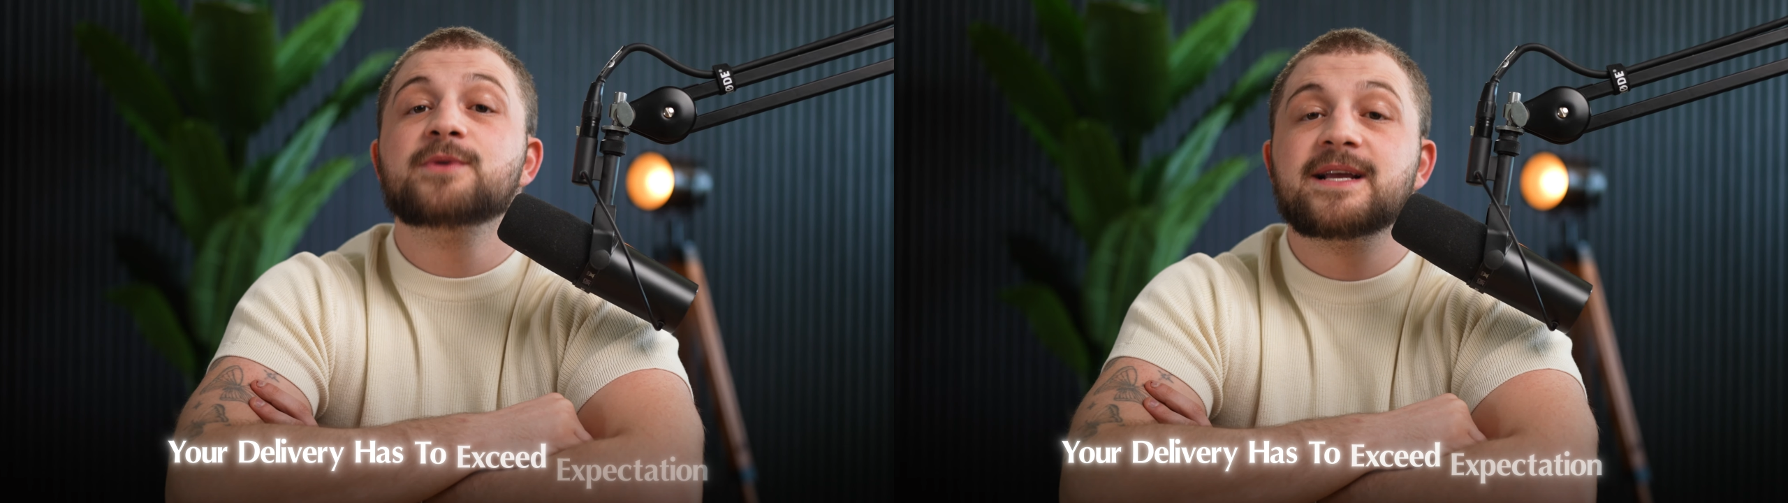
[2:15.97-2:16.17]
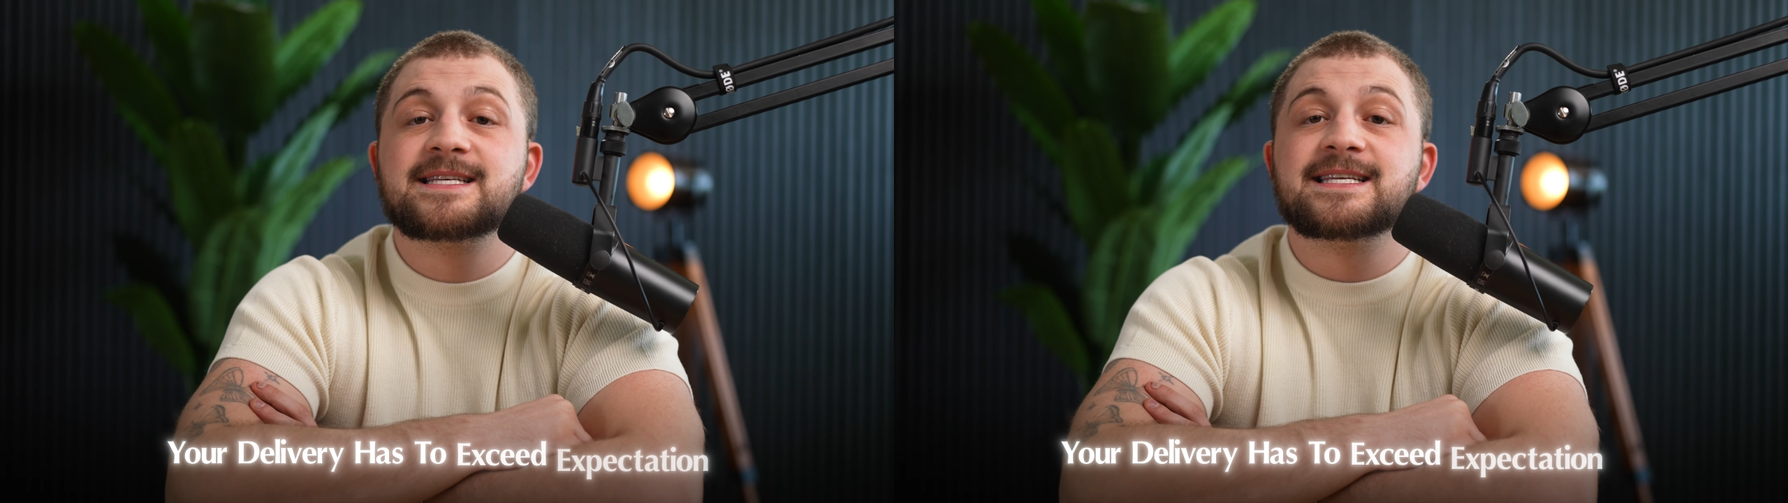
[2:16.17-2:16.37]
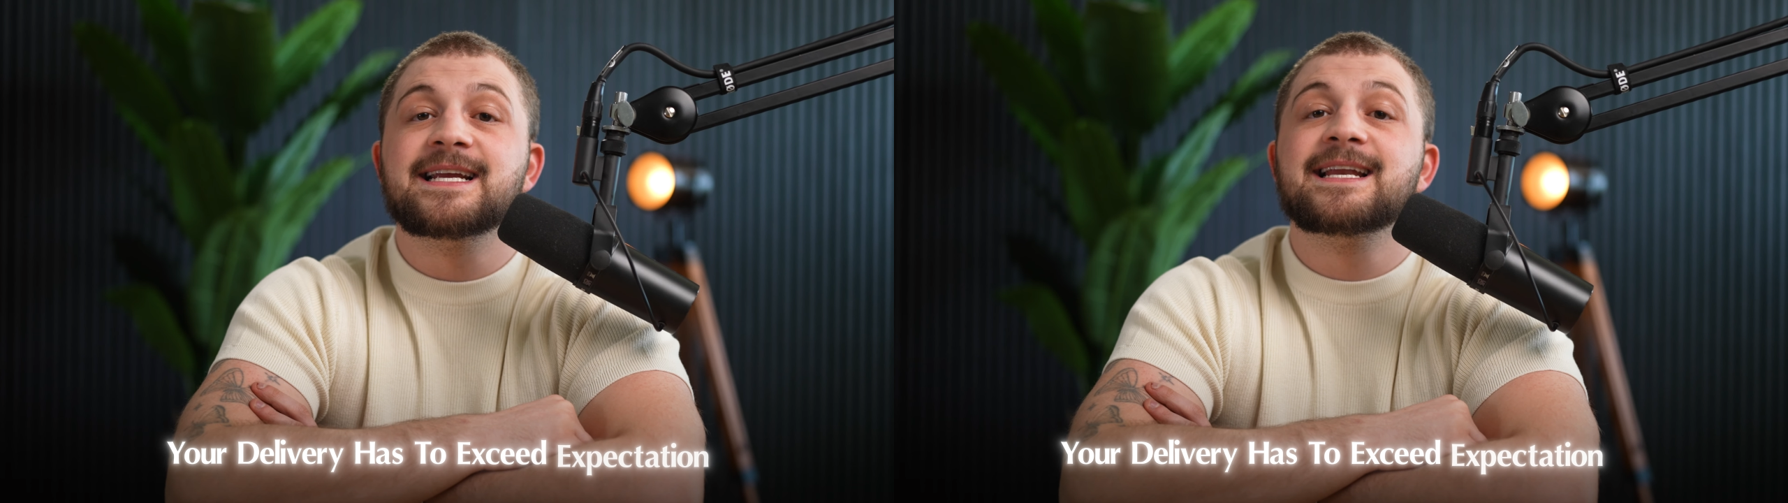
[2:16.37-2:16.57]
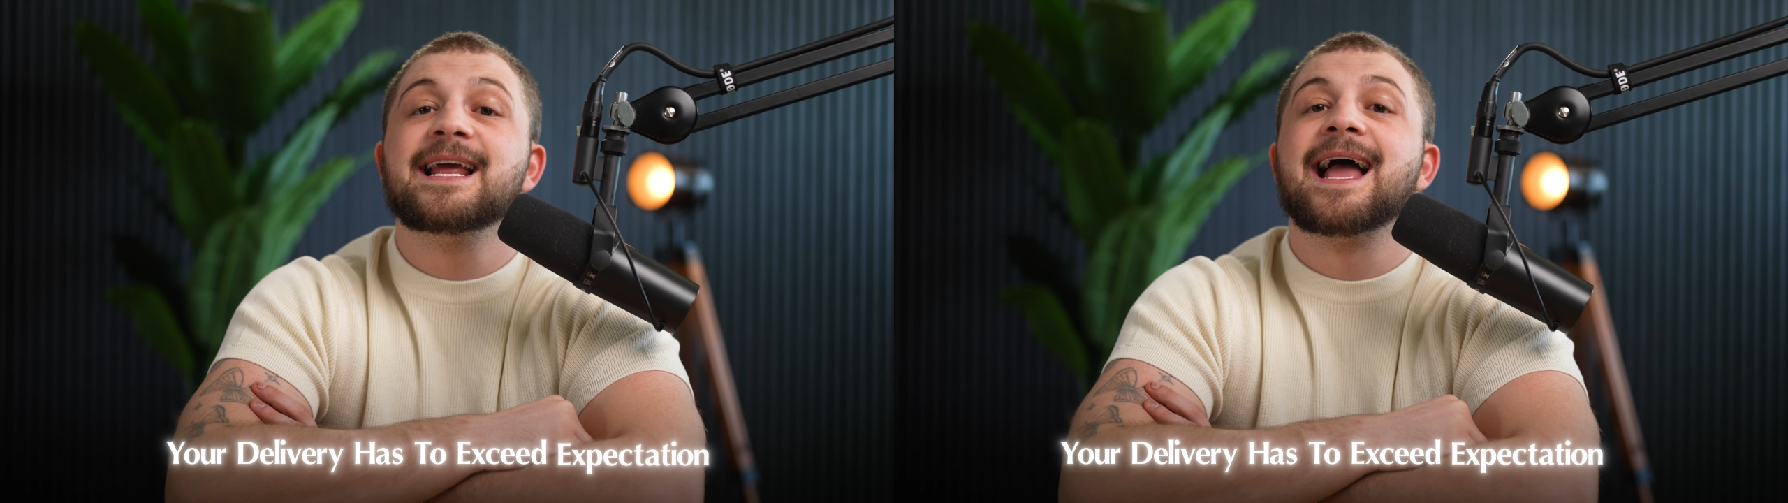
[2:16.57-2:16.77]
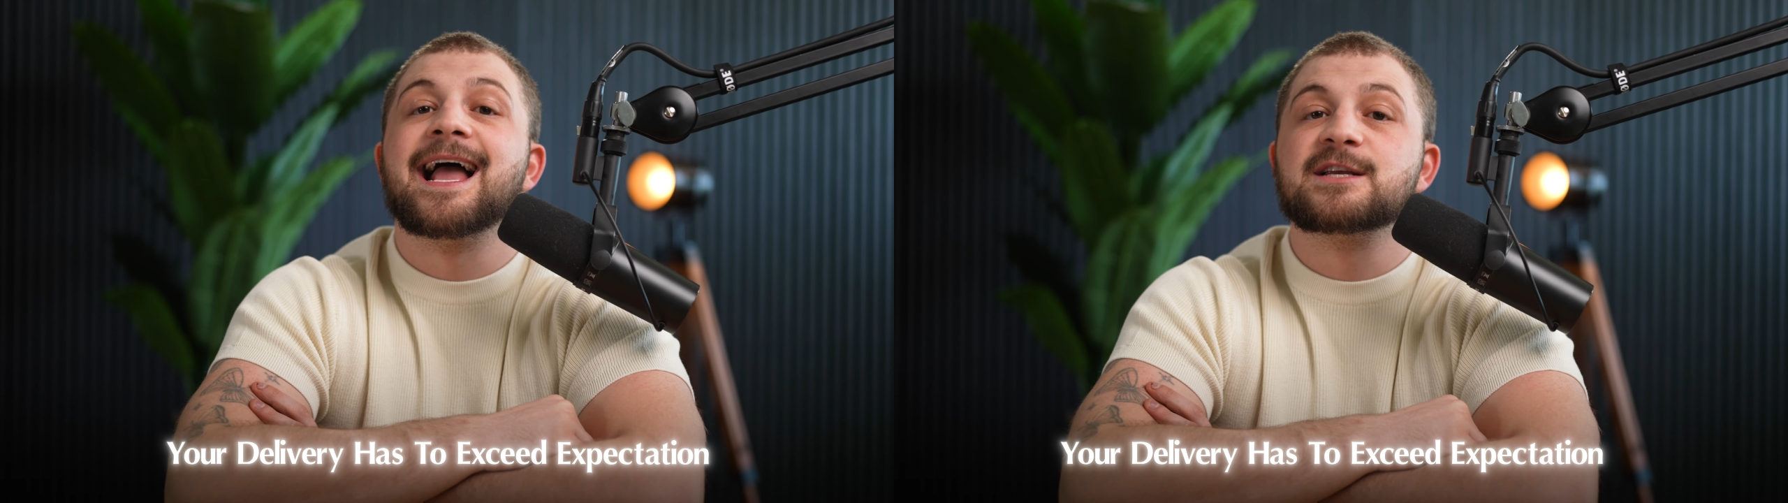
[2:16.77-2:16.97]
exceed
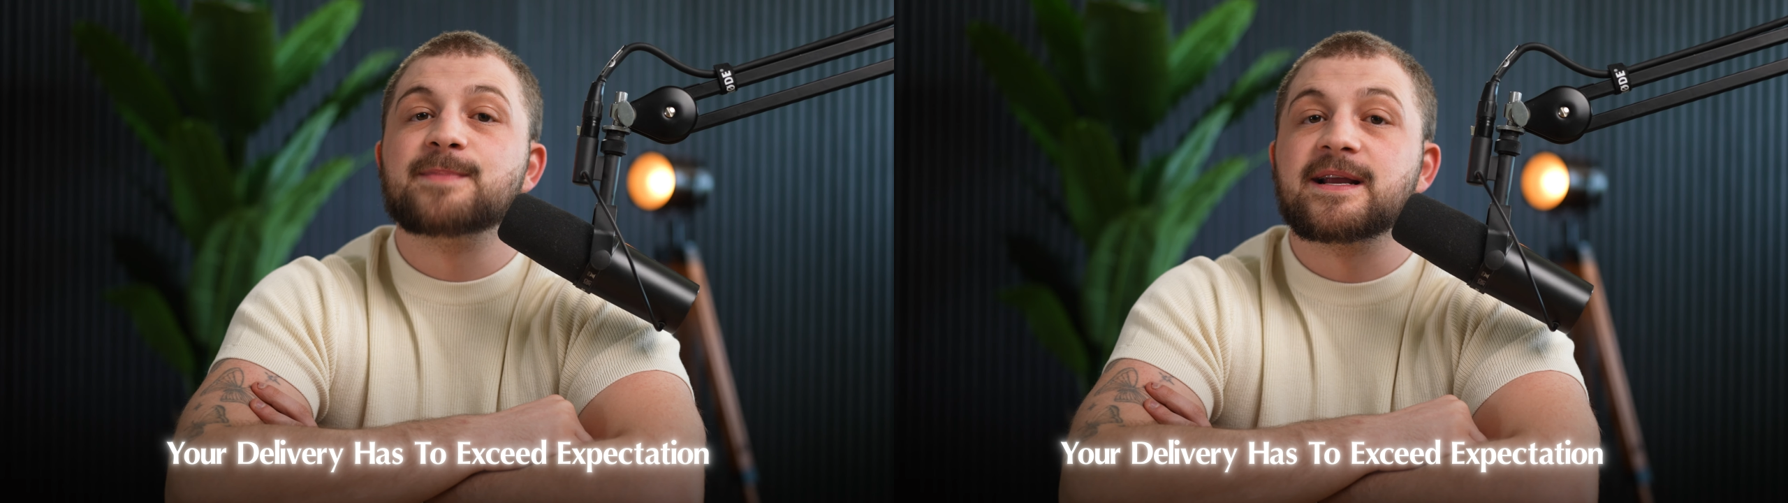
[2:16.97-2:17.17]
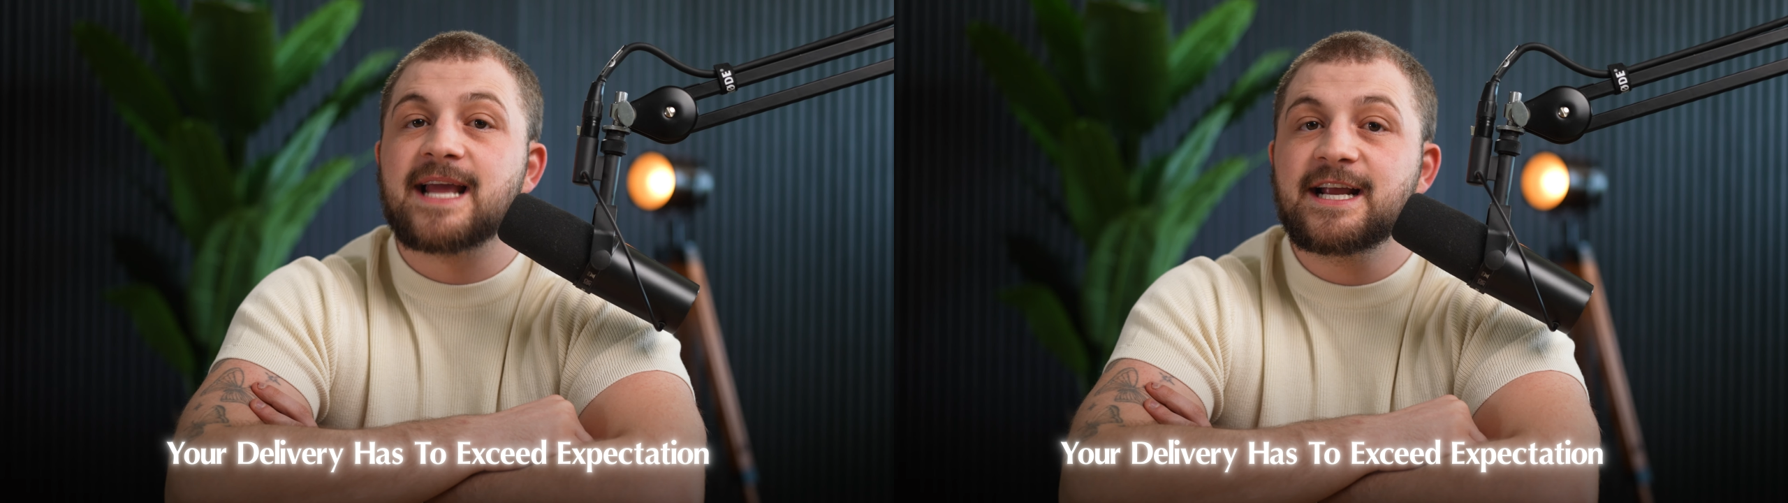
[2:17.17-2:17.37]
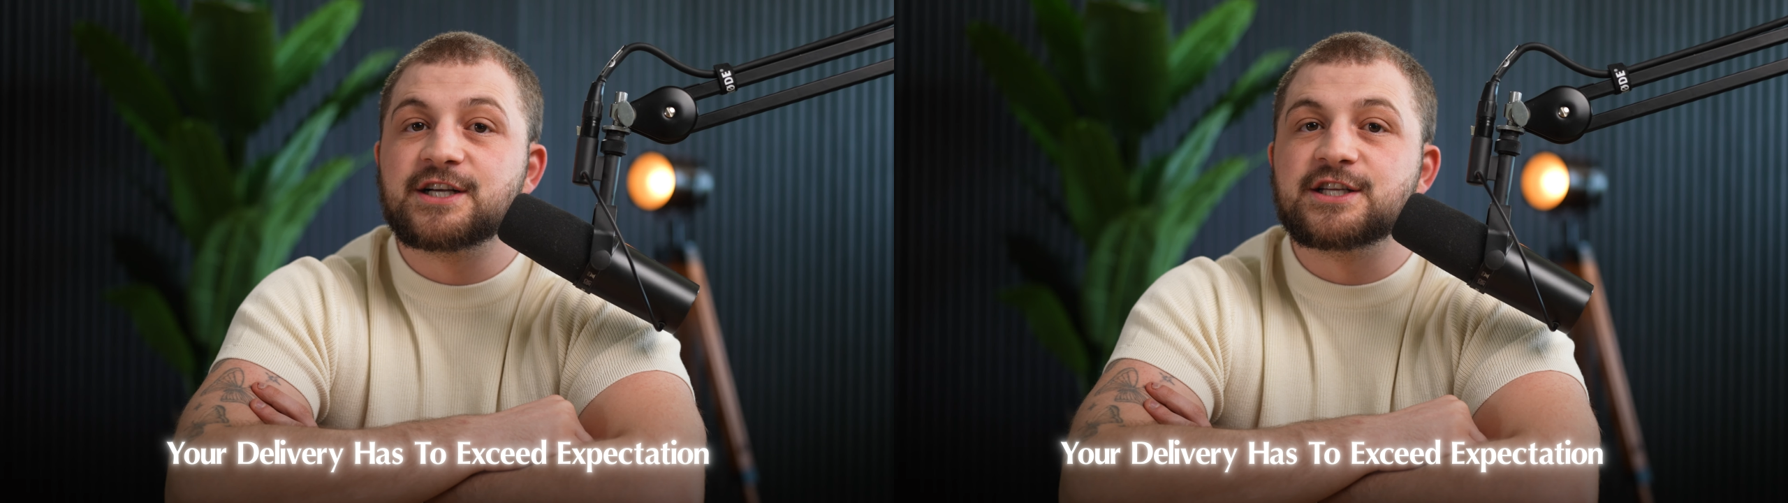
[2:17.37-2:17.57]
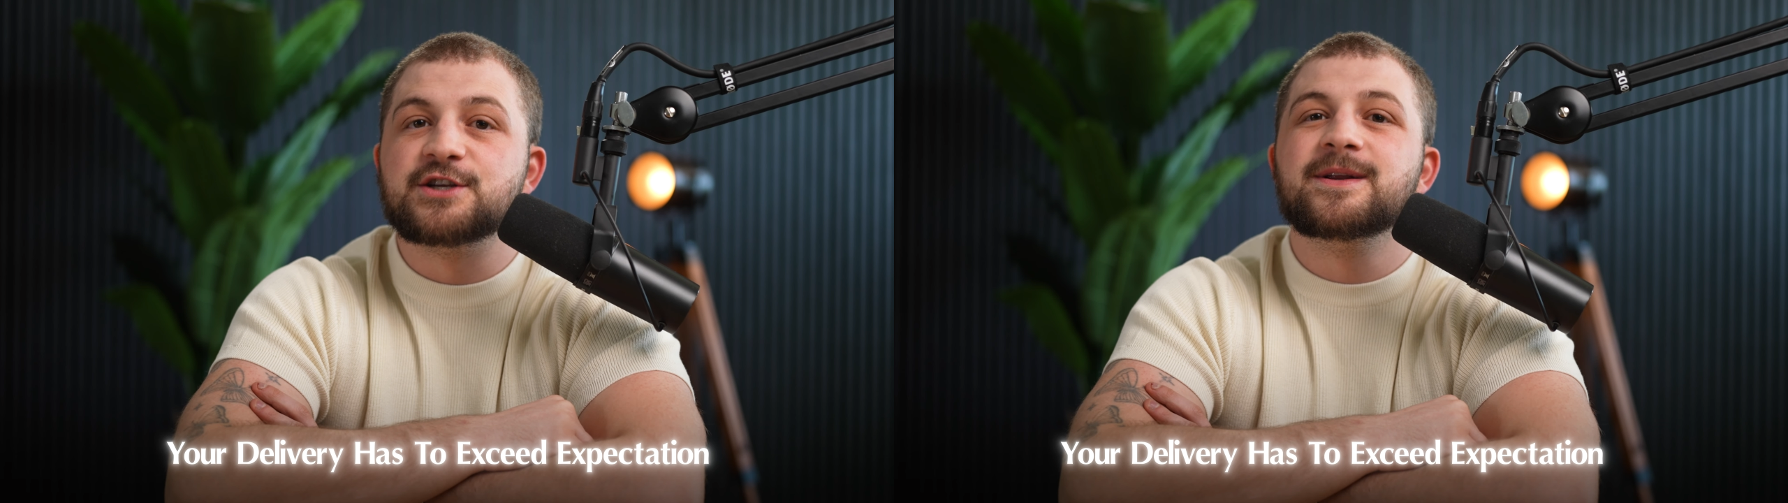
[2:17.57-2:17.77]
expectations.